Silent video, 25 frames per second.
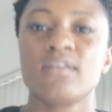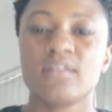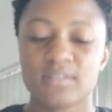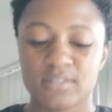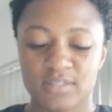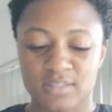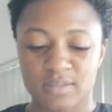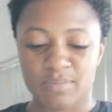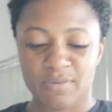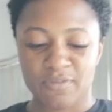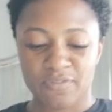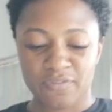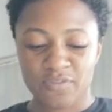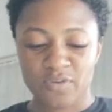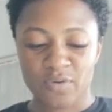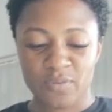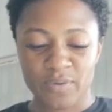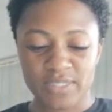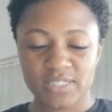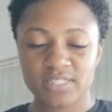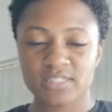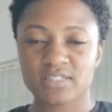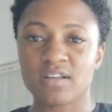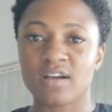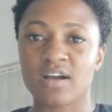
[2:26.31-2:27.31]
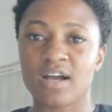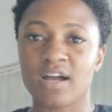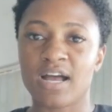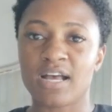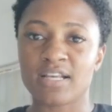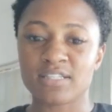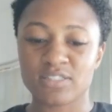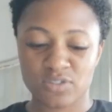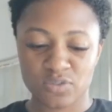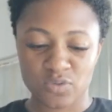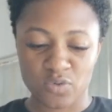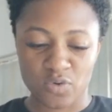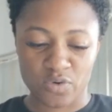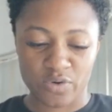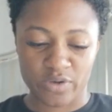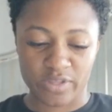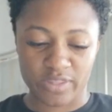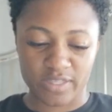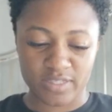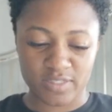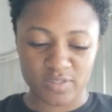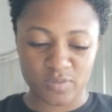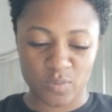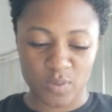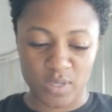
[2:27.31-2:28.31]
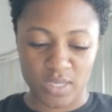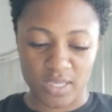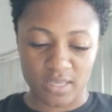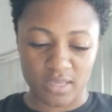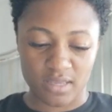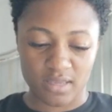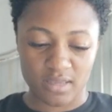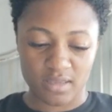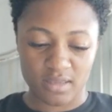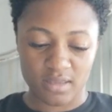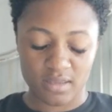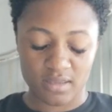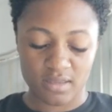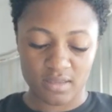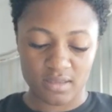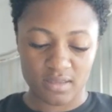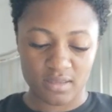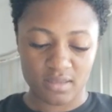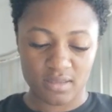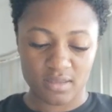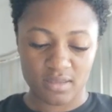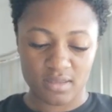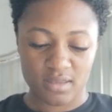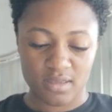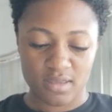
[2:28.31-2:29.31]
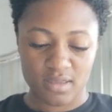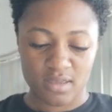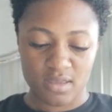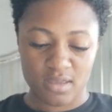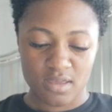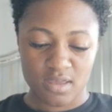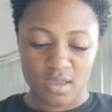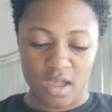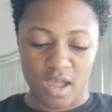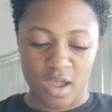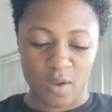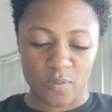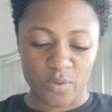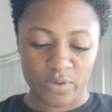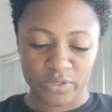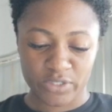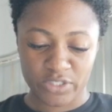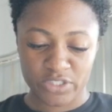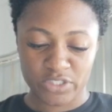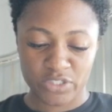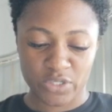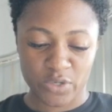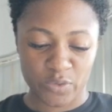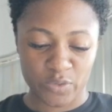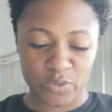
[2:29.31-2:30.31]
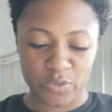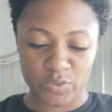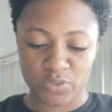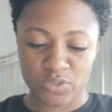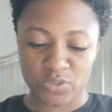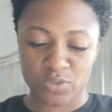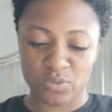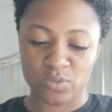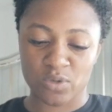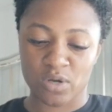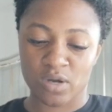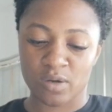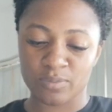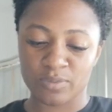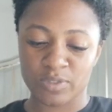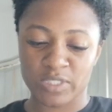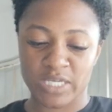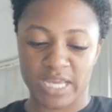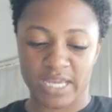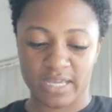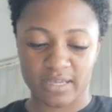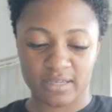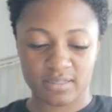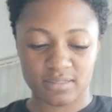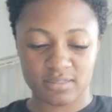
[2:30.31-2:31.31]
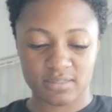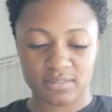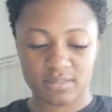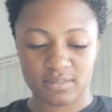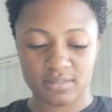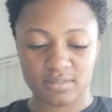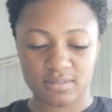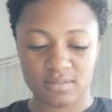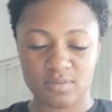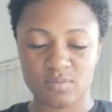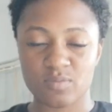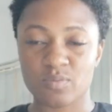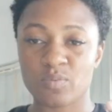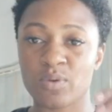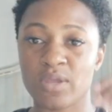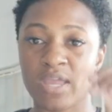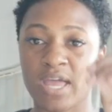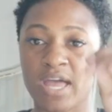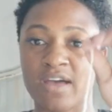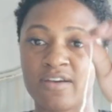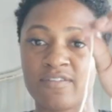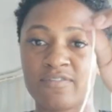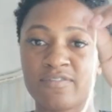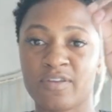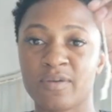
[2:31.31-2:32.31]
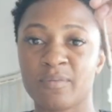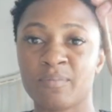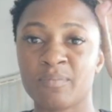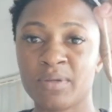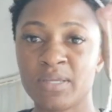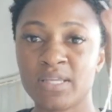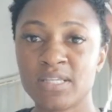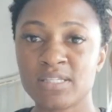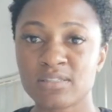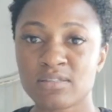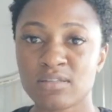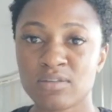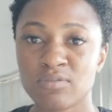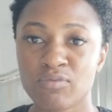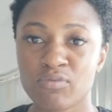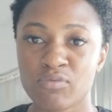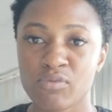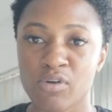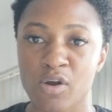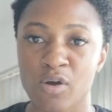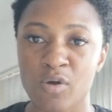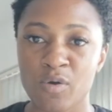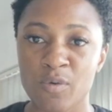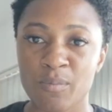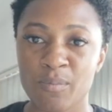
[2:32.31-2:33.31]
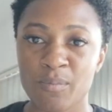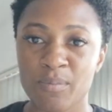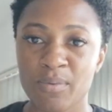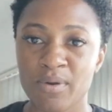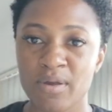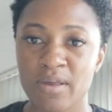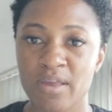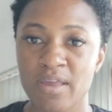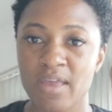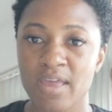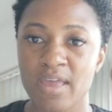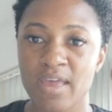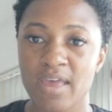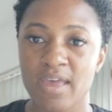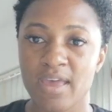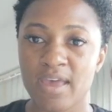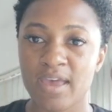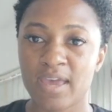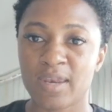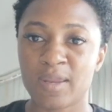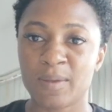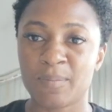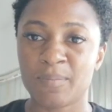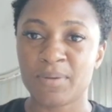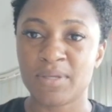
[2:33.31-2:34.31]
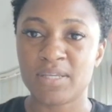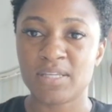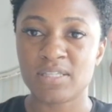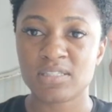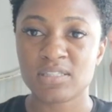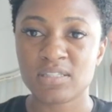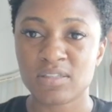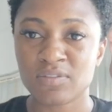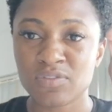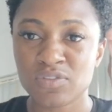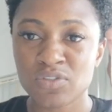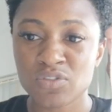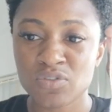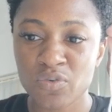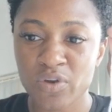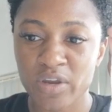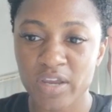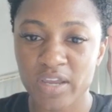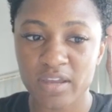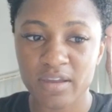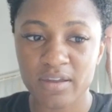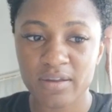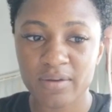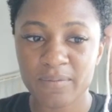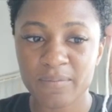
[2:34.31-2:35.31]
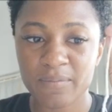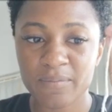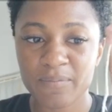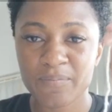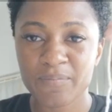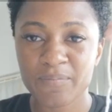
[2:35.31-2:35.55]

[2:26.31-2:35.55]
So before we start our story this week, I want to show you two objects. We have a piece of rope and a piece of string.